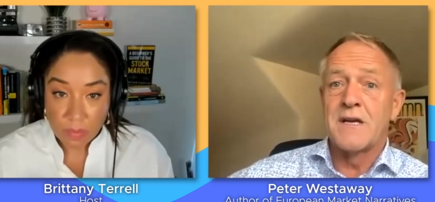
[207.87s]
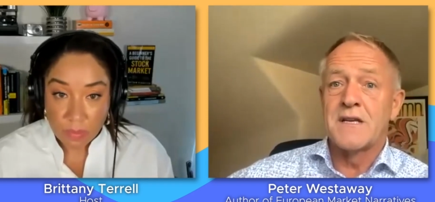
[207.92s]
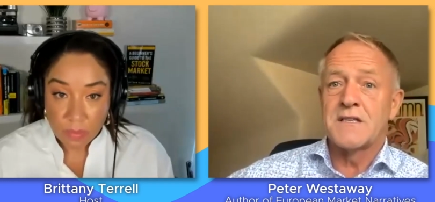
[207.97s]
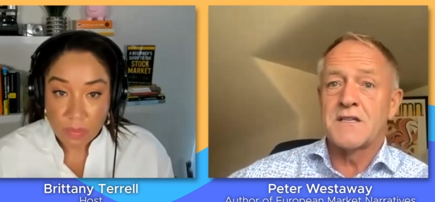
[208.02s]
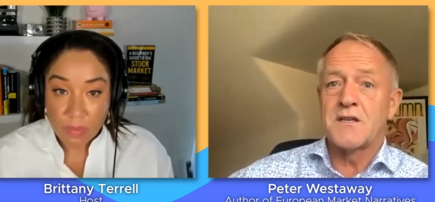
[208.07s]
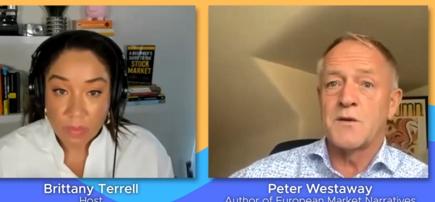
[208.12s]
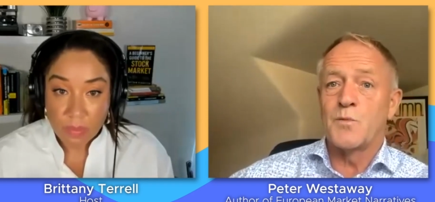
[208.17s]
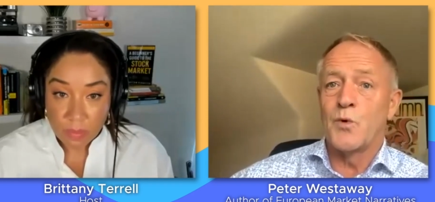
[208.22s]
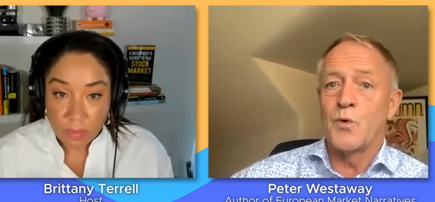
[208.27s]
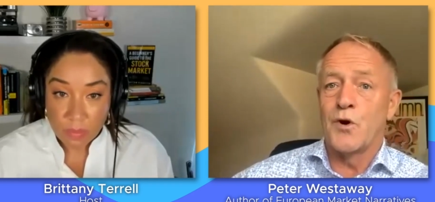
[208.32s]

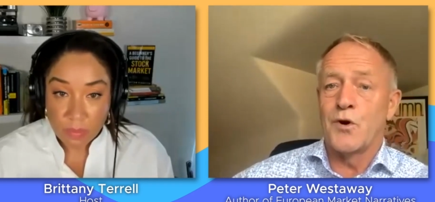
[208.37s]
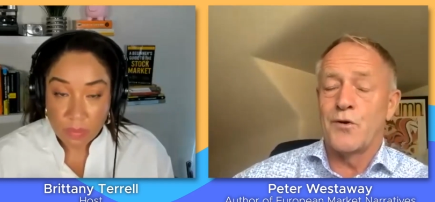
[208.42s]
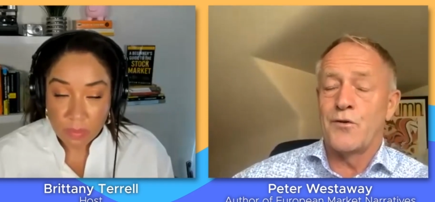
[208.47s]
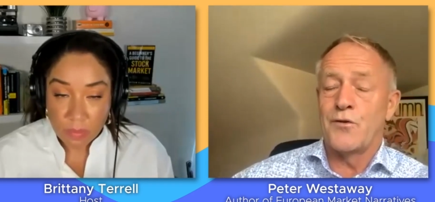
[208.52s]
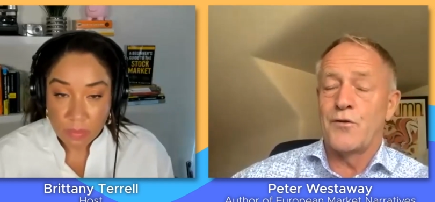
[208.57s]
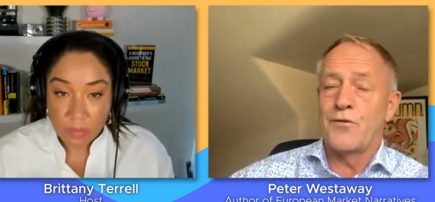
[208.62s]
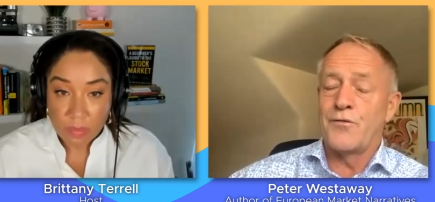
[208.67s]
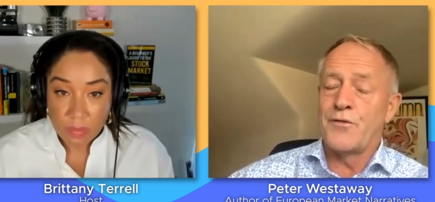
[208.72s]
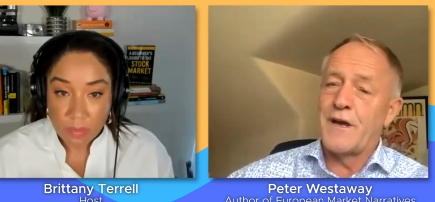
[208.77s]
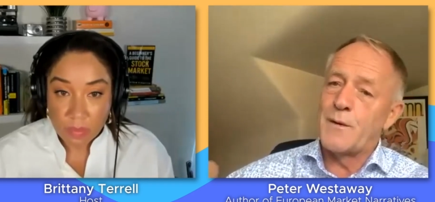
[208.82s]
Speaker 1: So, what
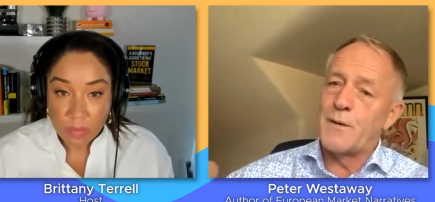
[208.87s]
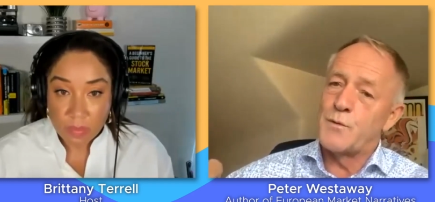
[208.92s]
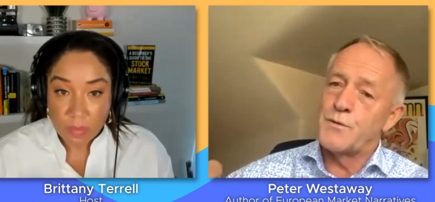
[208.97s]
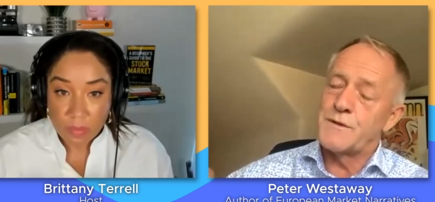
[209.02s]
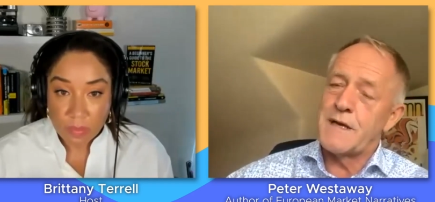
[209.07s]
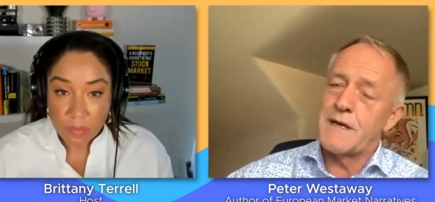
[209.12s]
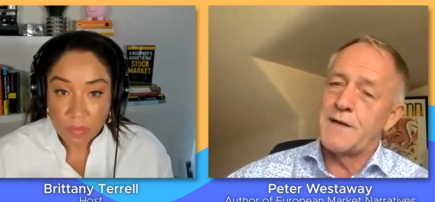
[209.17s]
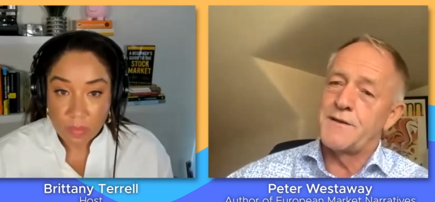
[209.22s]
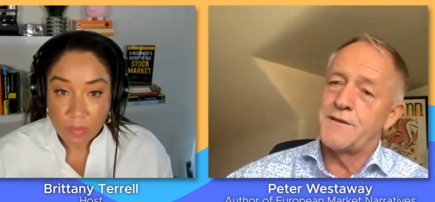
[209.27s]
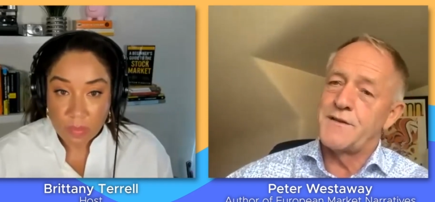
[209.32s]
they will
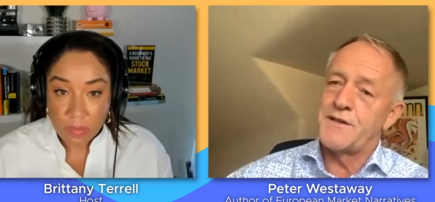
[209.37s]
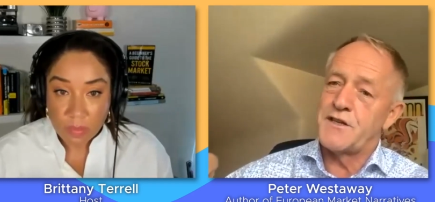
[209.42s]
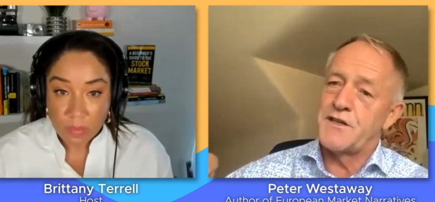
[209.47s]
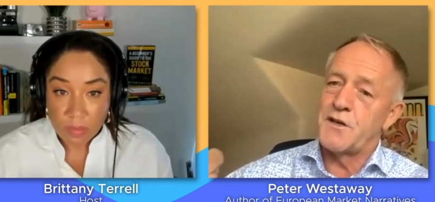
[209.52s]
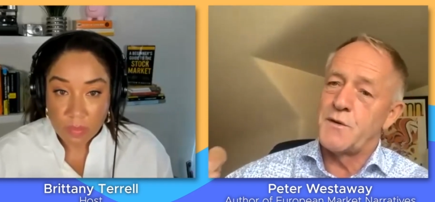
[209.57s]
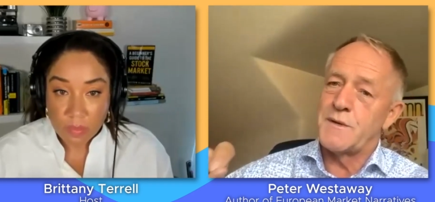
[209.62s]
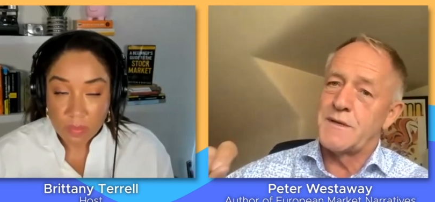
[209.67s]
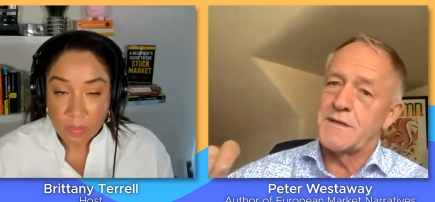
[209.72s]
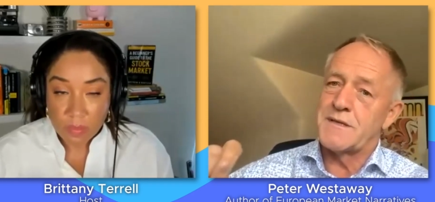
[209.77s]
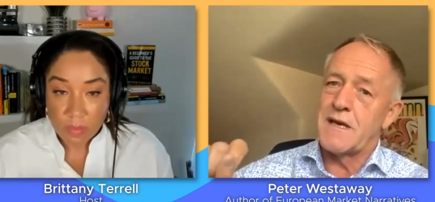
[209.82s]
tend to
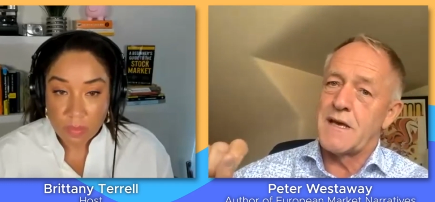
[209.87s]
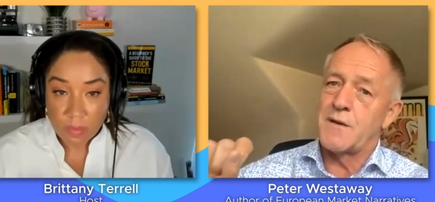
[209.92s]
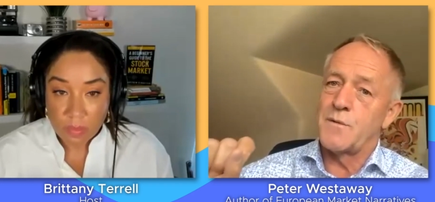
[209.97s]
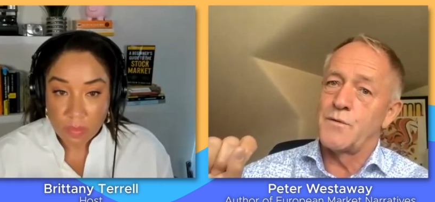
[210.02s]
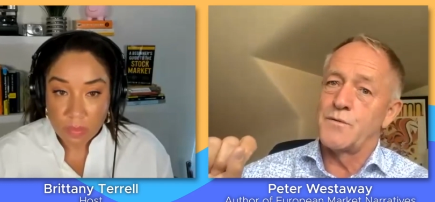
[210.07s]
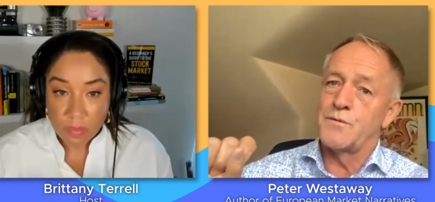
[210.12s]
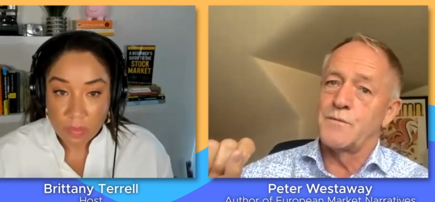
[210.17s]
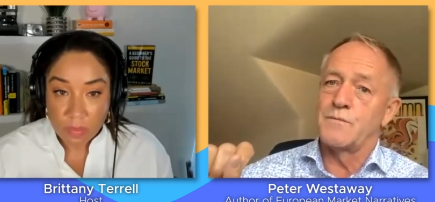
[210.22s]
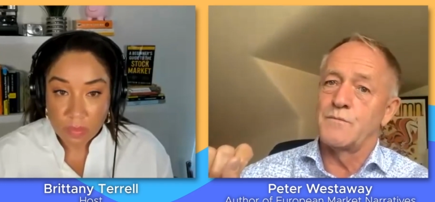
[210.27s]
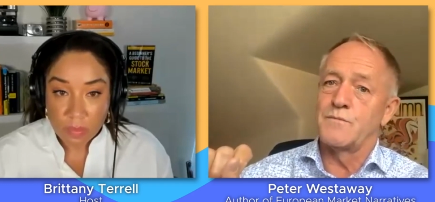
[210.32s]
do is they
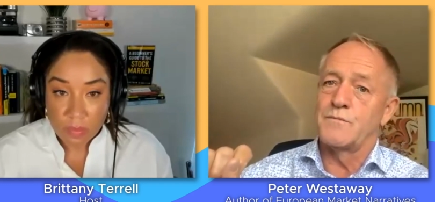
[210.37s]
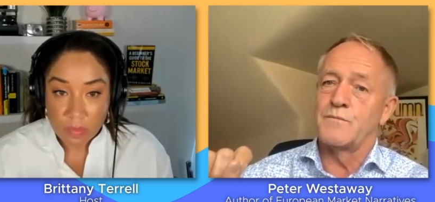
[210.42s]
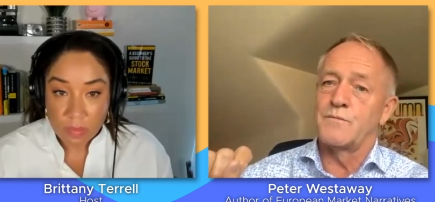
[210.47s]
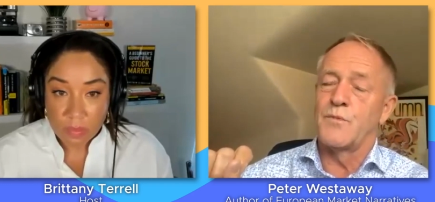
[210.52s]
will,